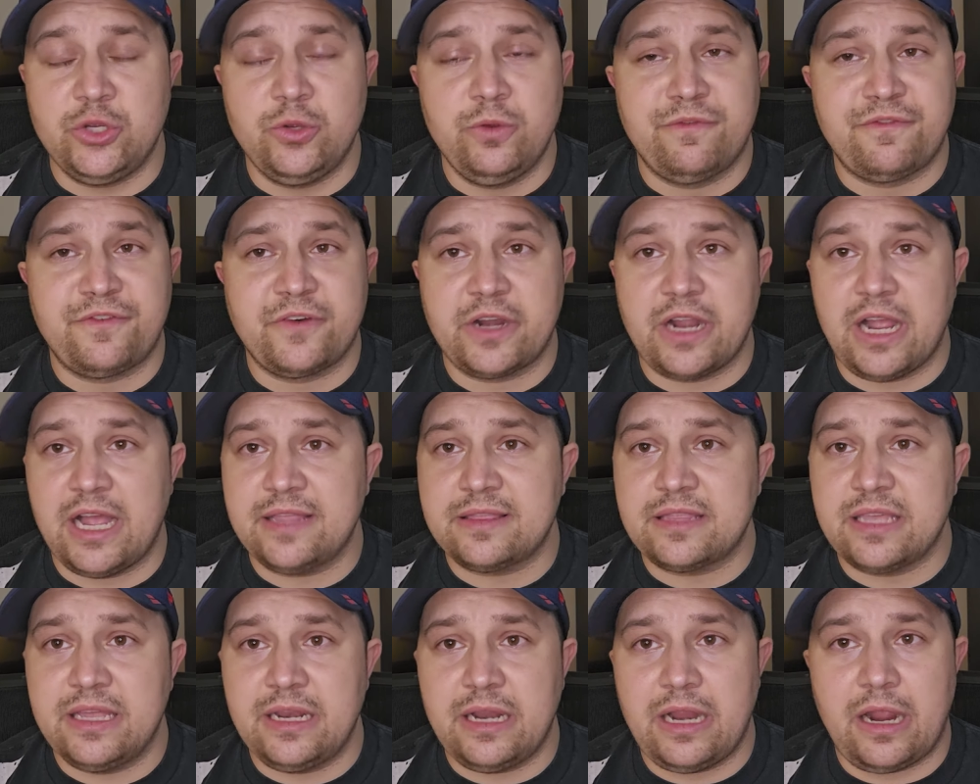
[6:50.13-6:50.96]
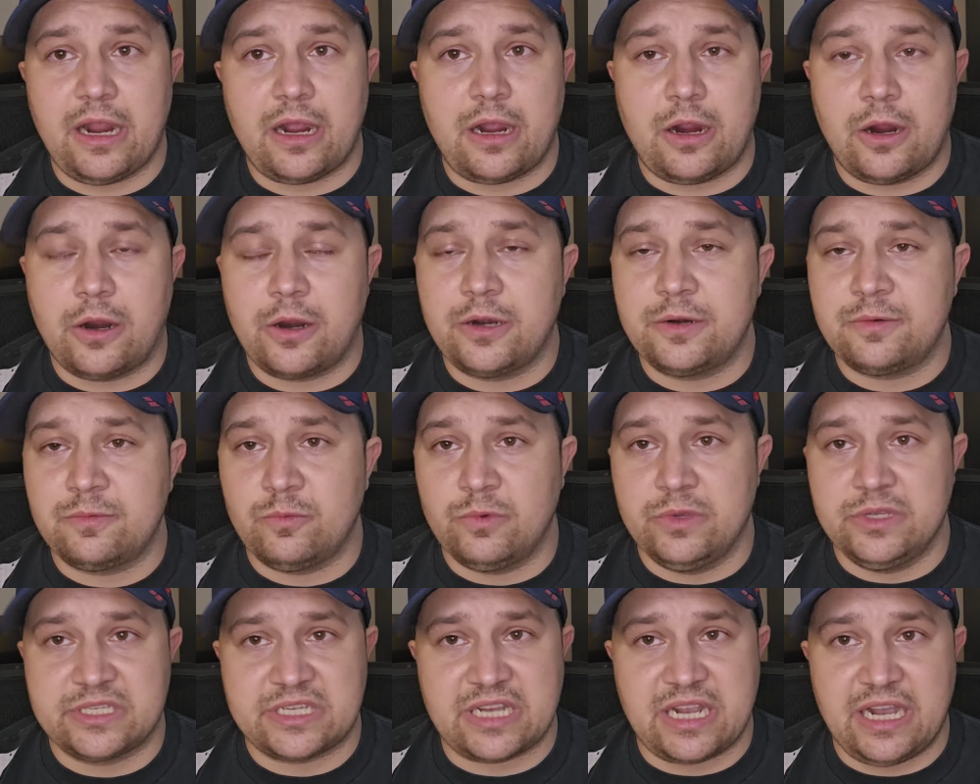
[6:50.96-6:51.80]
You forgot that Art
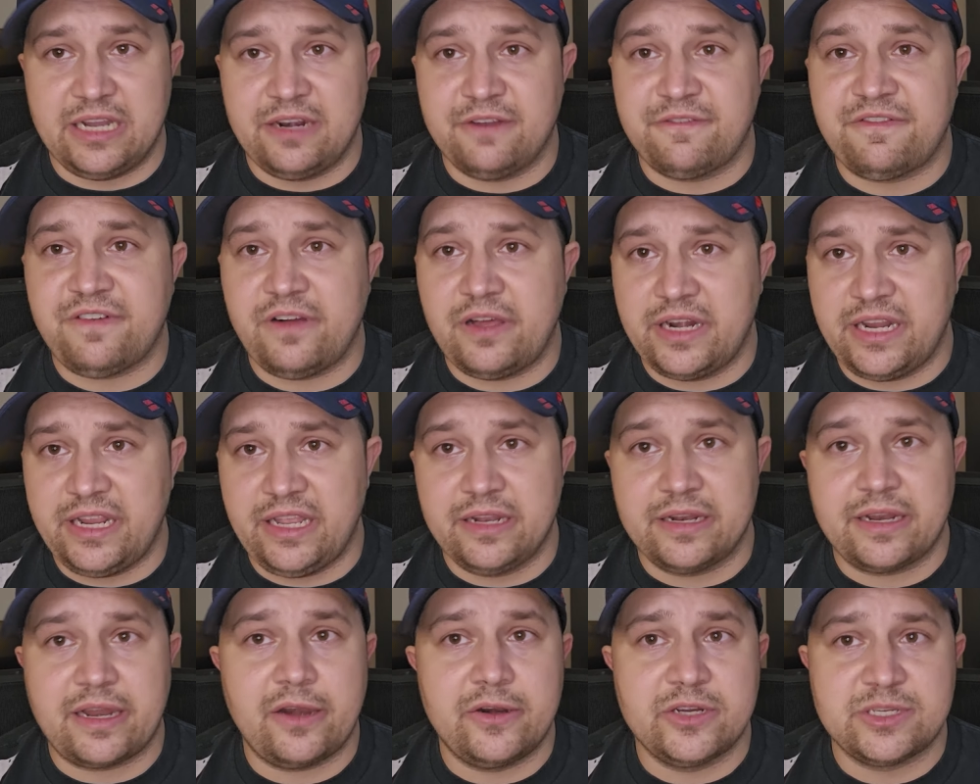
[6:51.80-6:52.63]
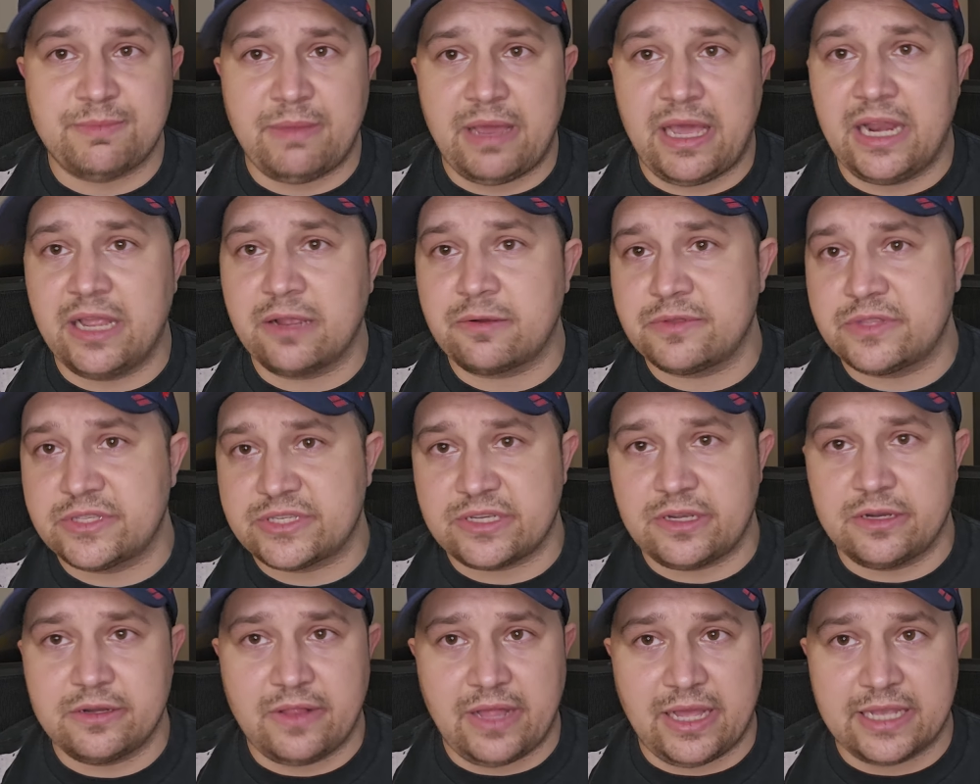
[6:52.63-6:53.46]
was kind of funny and charismatic with
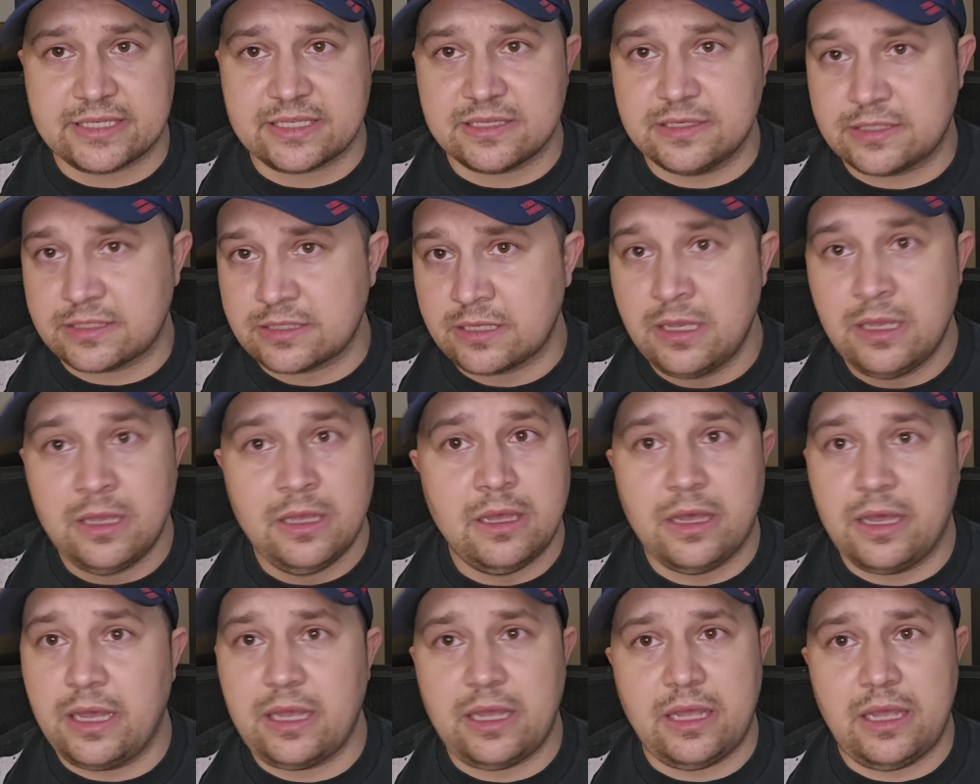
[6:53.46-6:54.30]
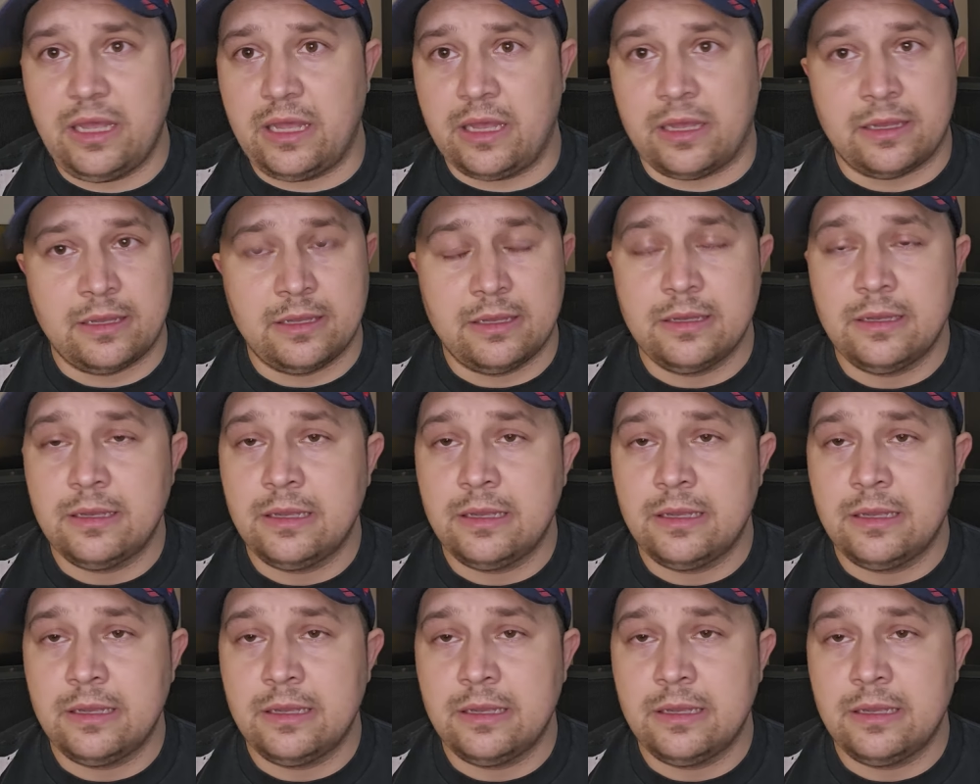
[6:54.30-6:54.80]
his sunglasses. Uh-uh.